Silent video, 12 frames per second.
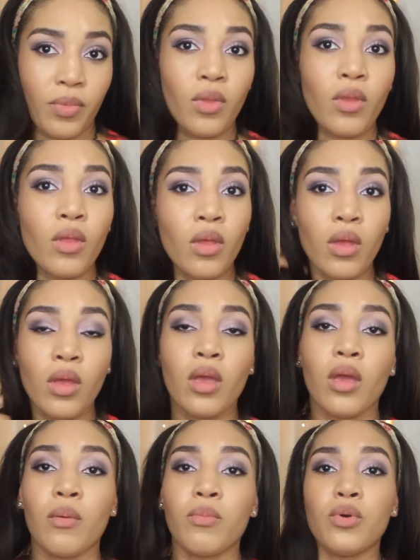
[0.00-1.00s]
And for my
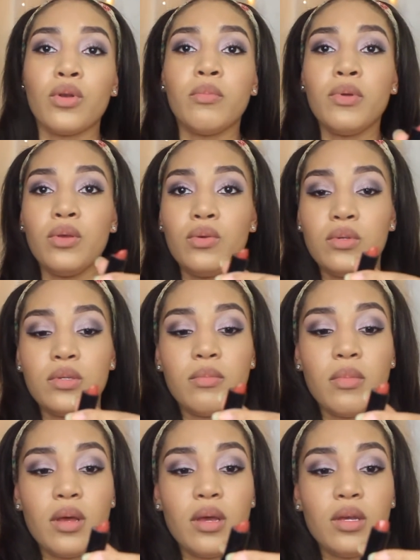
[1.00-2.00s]
lipstick, I'm going to be
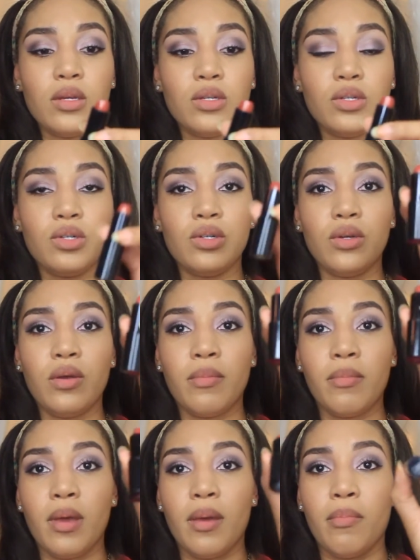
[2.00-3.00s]
using Sugar
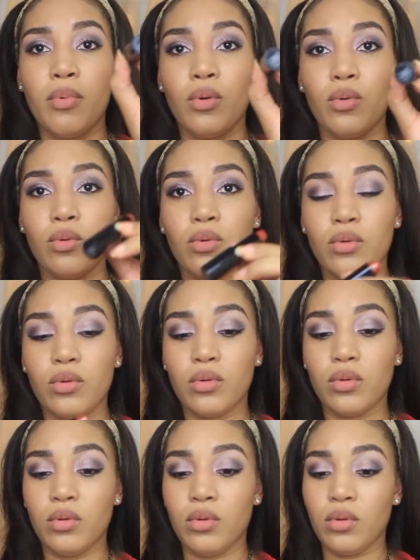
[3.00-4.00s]
Maple.
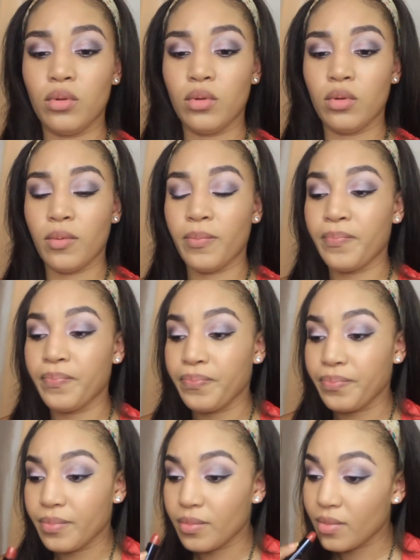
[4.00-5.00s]
This is from
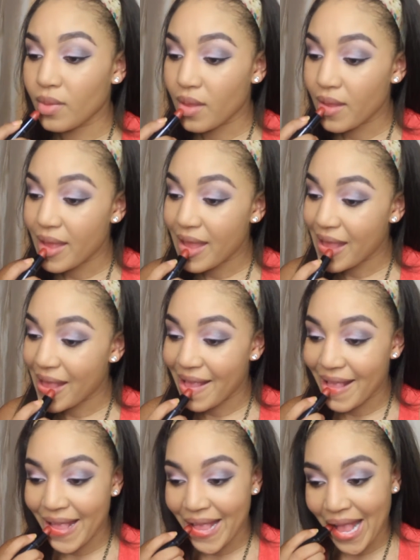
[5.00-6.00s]
Lancome also.
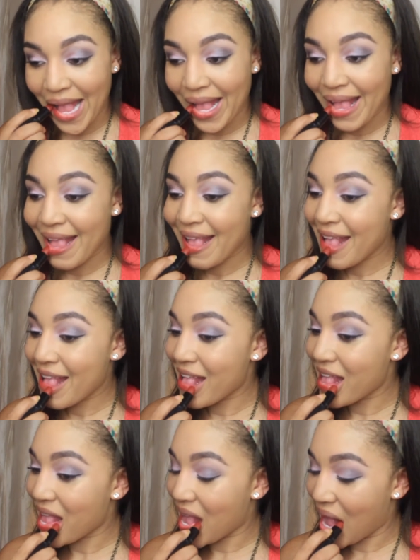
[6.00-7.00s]
It has like
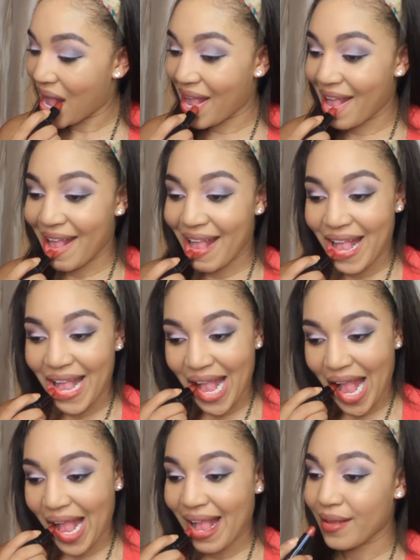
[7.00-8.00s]
that nice warm
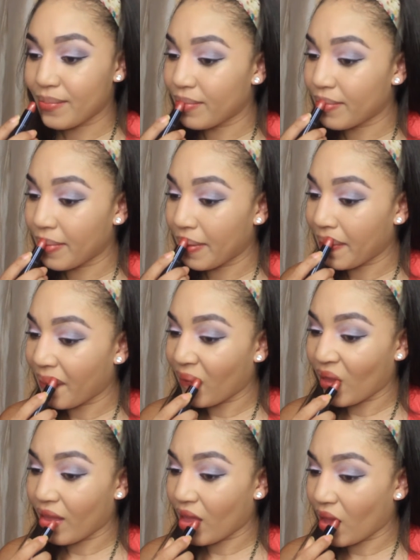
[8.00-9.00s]
orange tone to
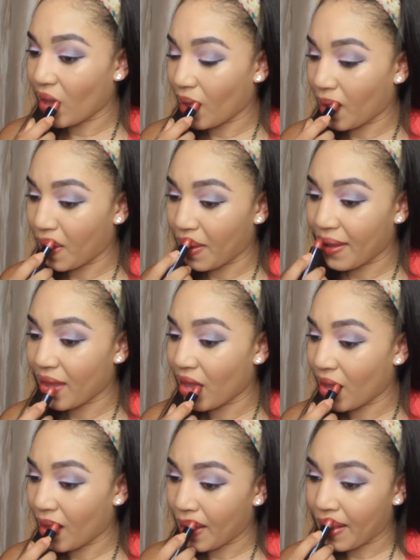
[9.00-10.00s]
it with like a little
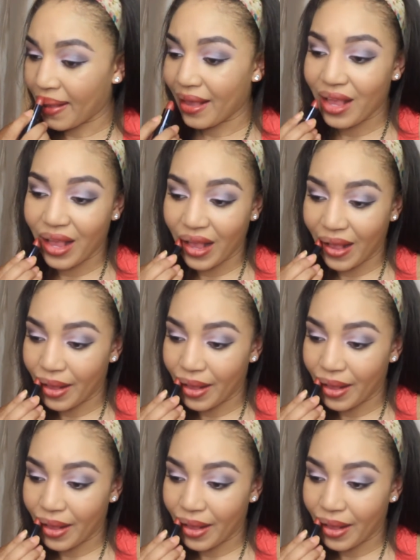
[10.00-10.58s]
bronze.